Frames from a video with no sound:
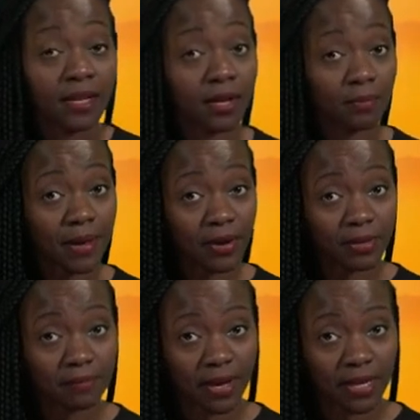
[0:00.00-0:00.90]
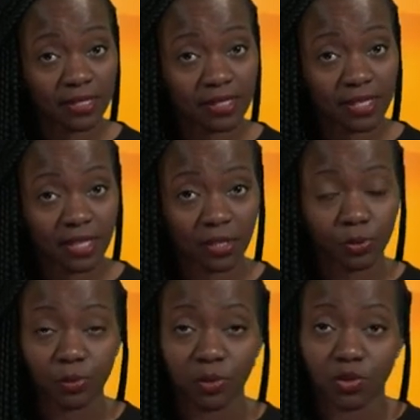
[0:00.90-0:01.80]
Now bear in mind
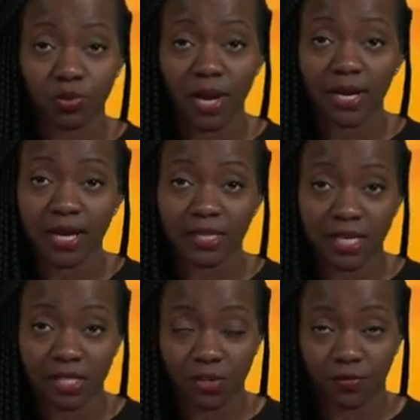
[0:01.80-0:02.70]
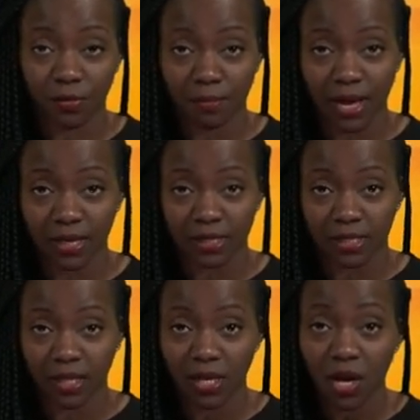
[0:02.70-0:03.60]
that we would run a test of
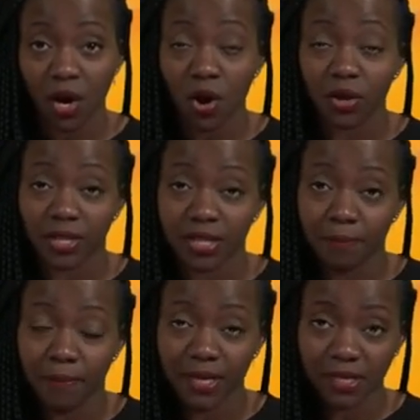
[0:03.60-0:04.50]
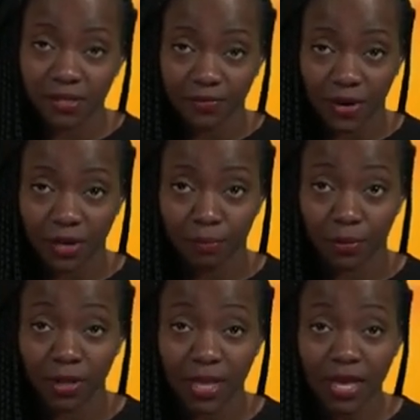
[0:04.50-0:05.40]
normality on the dependent
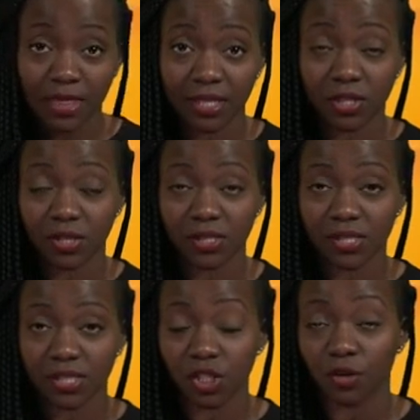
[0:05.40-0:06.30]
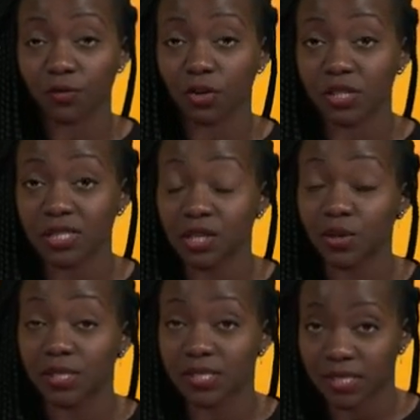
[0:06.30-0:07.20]
variable that consists of
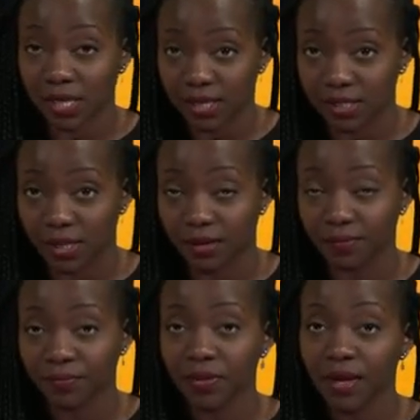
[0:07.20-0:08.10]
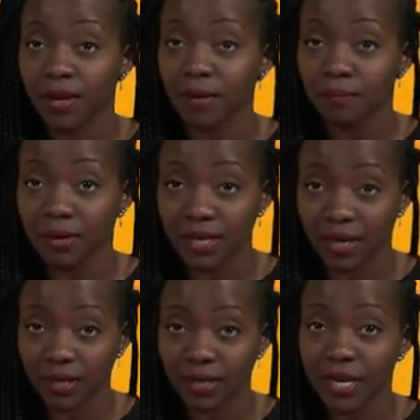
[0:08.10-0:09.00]
continuous data,
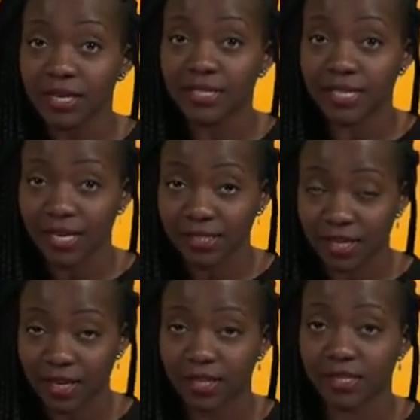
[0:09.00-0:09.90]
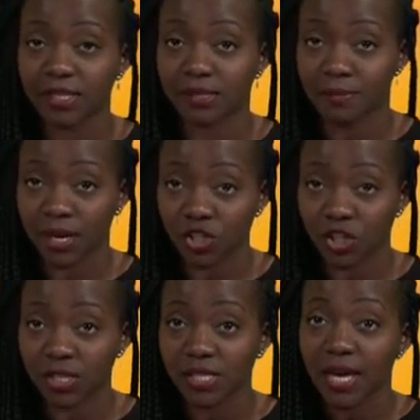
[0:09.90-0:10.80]
meaning data that is
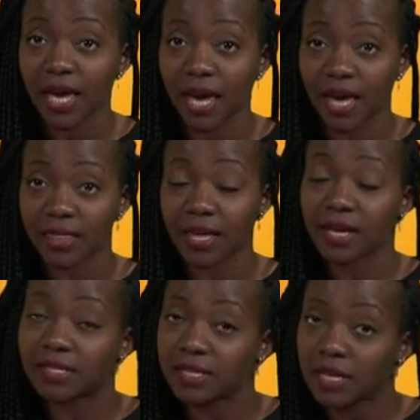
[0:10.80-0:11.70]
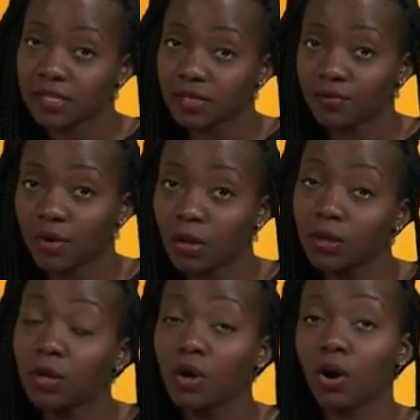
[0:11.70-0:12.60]
measured either as
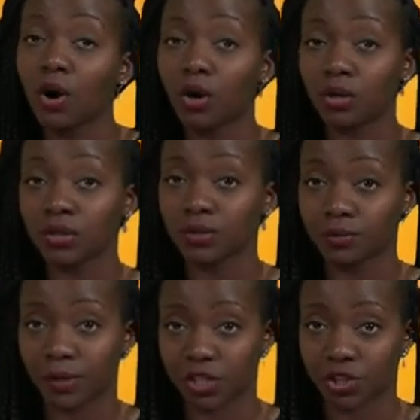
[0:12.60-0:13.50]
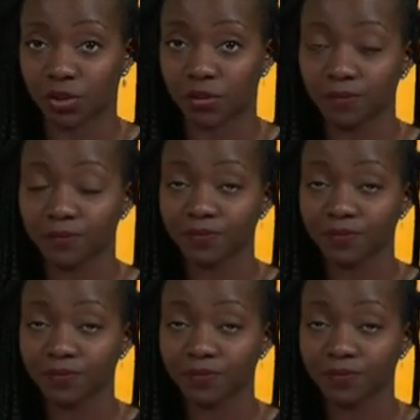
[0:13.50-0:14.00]
interval or ratio.